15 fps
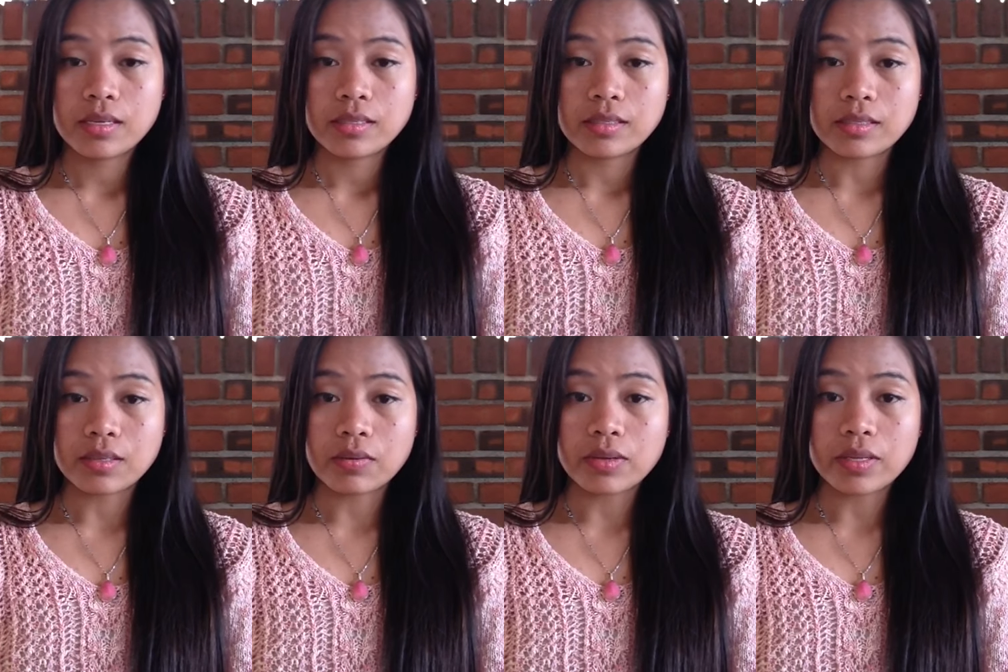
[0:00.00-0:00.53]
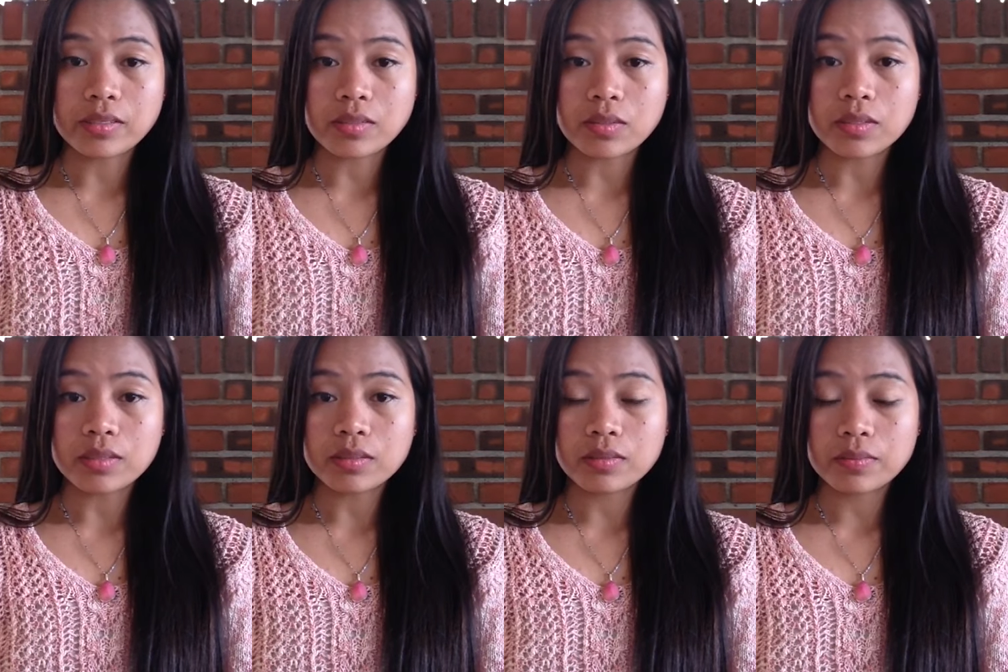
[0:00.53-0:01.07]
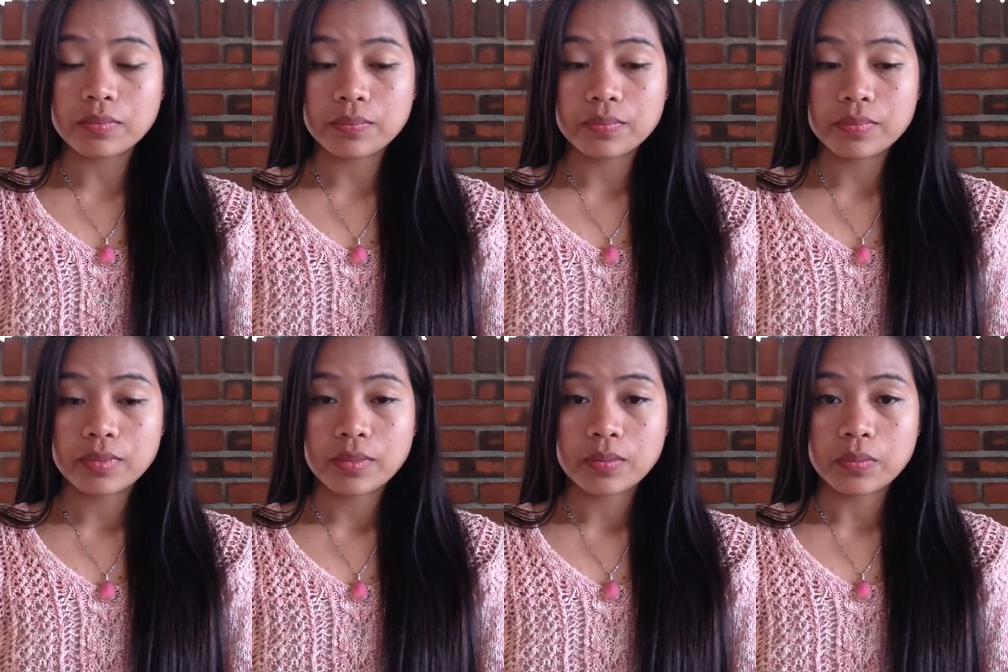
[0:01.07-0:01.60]
So I'll start
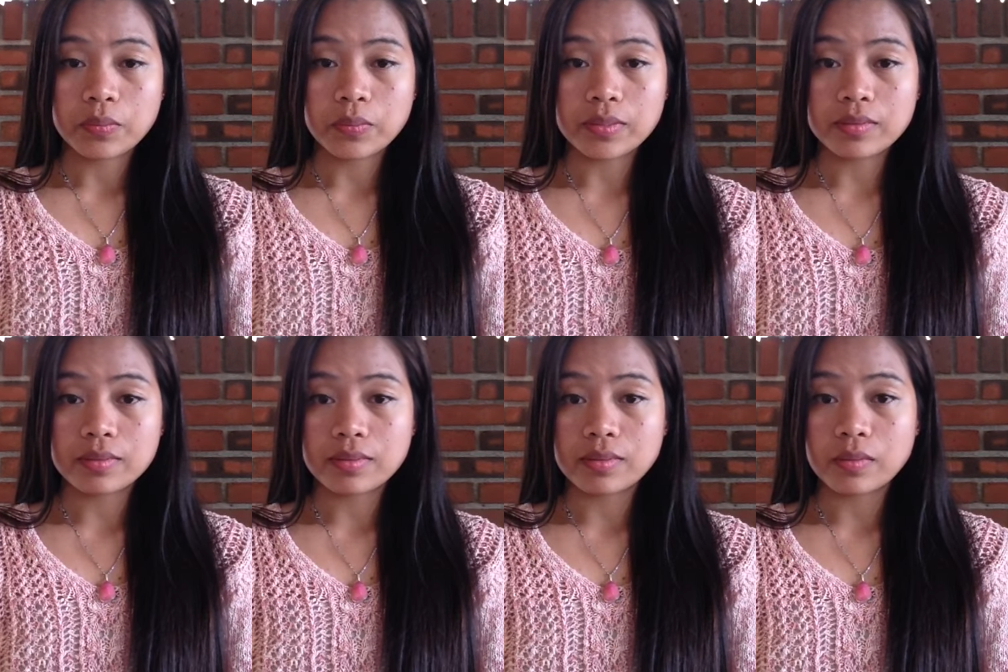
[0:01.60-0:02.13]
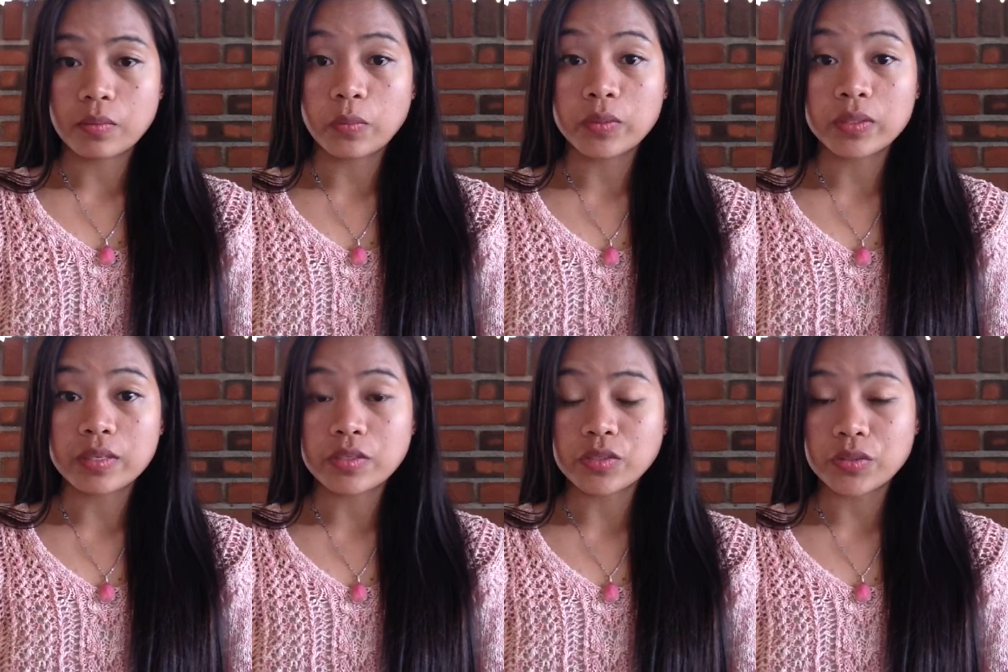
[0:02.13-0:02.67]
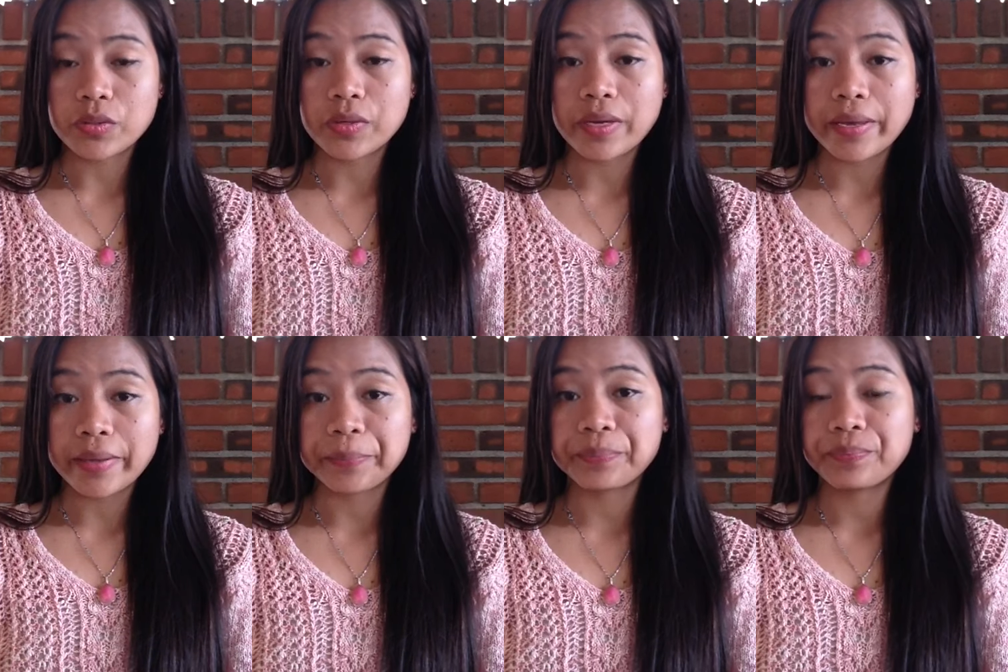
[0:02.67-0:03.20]
with what is your
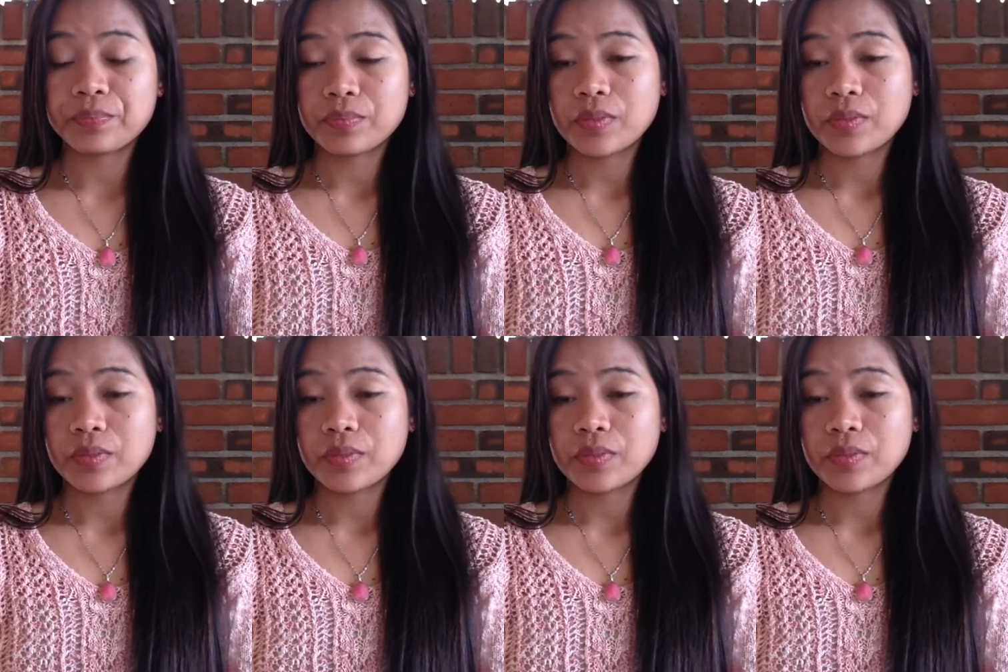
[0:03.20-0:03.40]
name?